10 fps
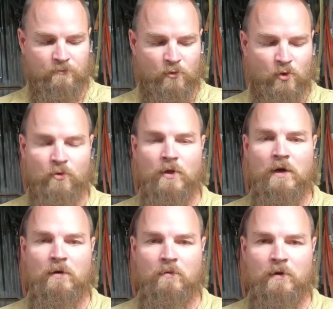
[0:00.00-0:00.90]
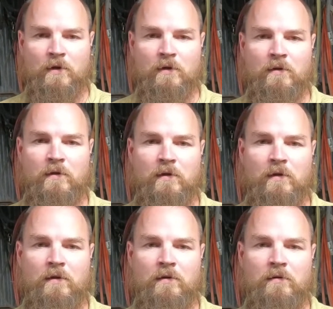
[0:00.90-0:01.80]
knew Yahweh
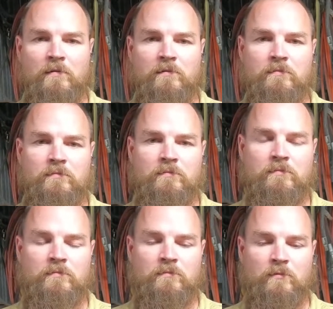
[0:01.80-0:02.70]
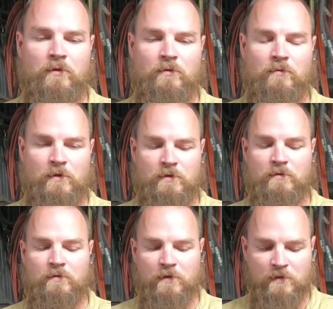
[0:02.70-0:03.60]
and will
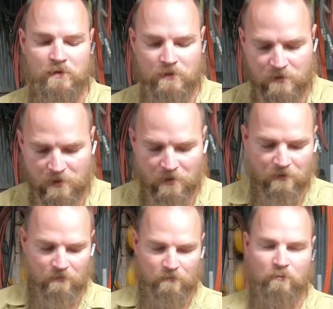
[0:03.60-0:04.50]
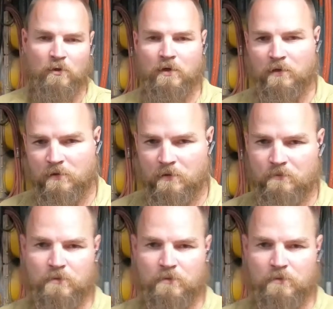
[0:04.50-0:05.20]
enter into his kingdom when it comes.